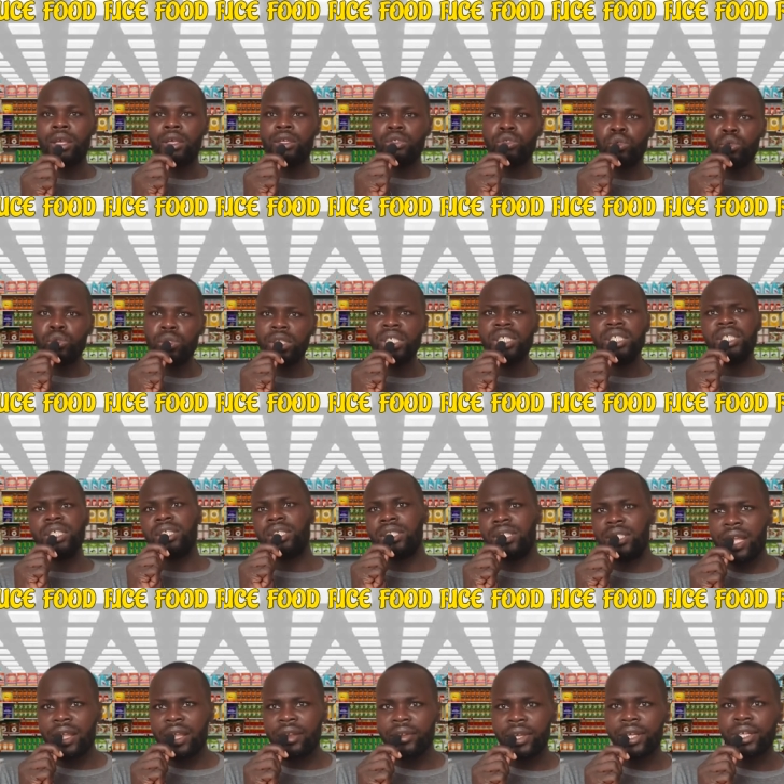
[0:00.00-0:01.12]
So, this is
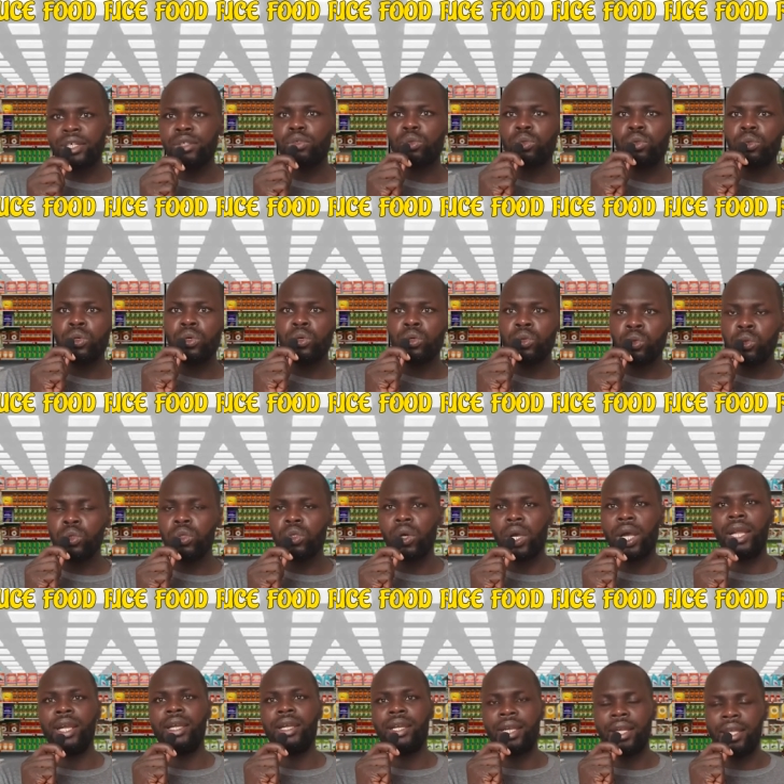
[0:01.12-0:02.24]
direct to Ruto
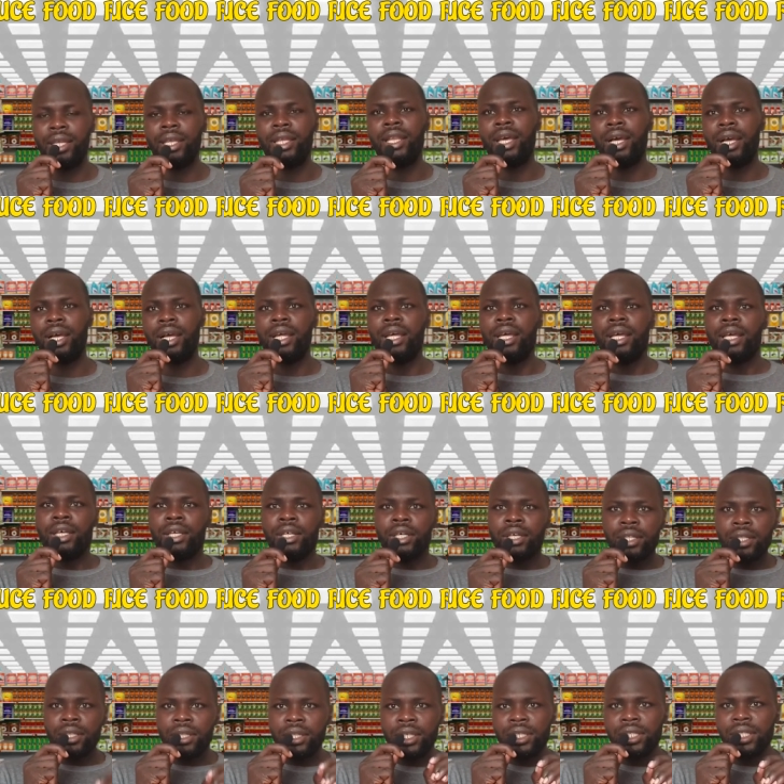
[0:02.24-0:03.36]
and Raila.
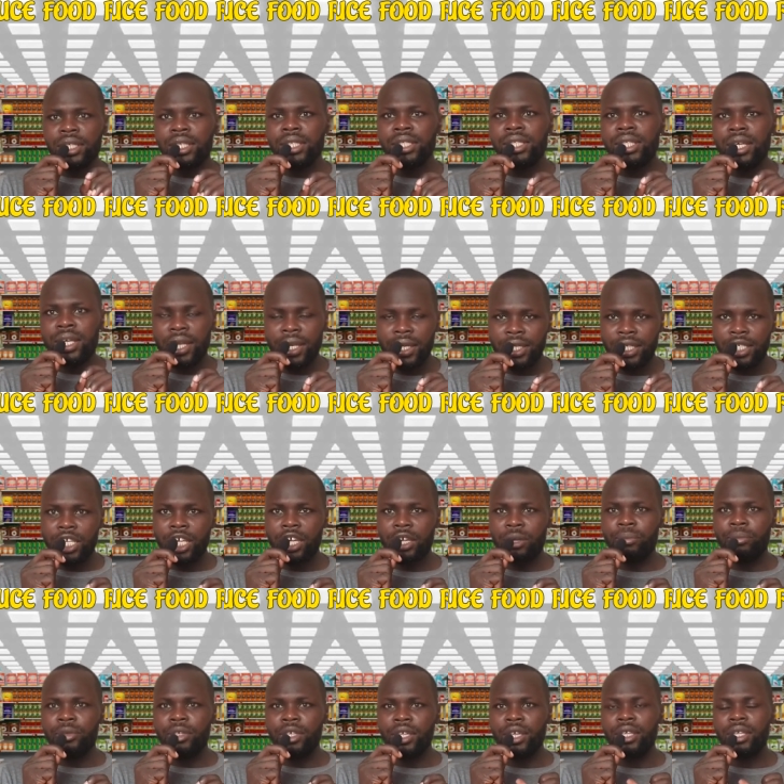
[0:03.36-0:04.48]
This is the right
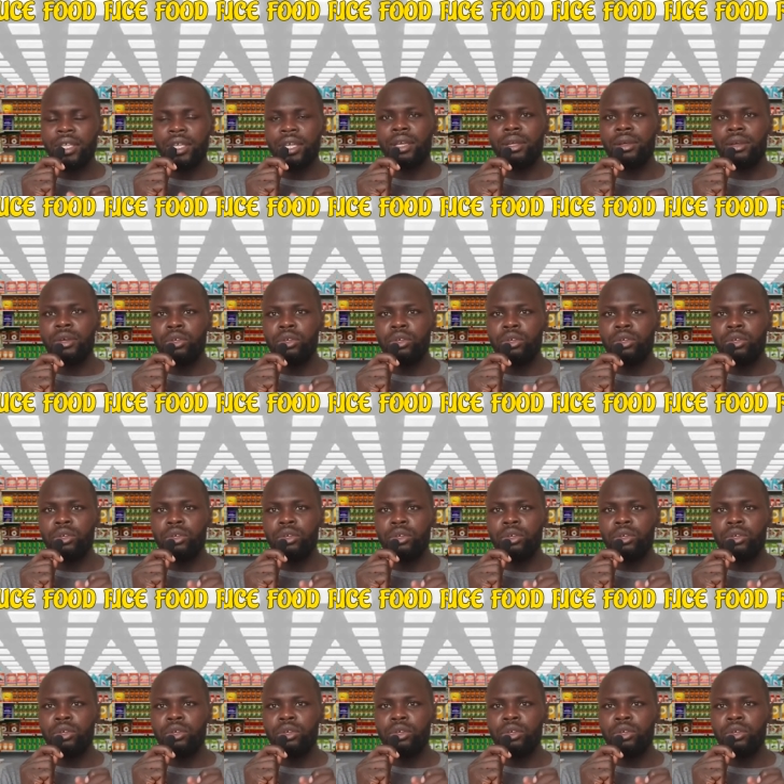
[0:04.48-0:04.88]
time, yenye.